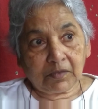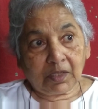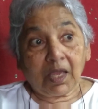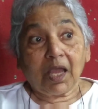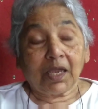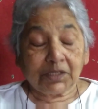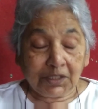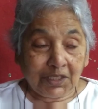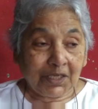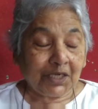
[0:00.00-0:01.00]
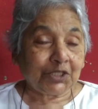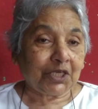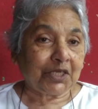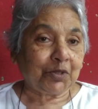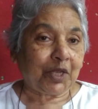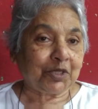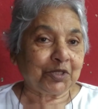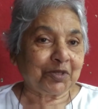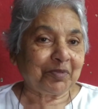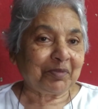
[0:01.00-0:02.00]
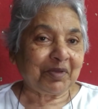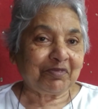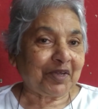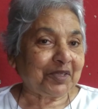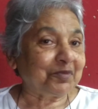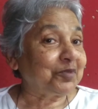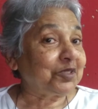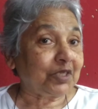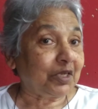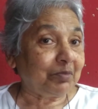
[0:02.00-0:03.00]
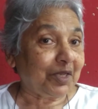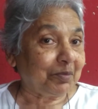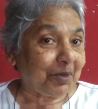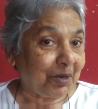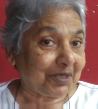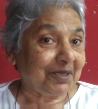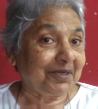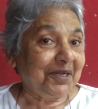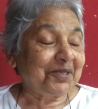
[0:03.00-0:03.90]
I did the English education, but my father wouldn't send me abroad.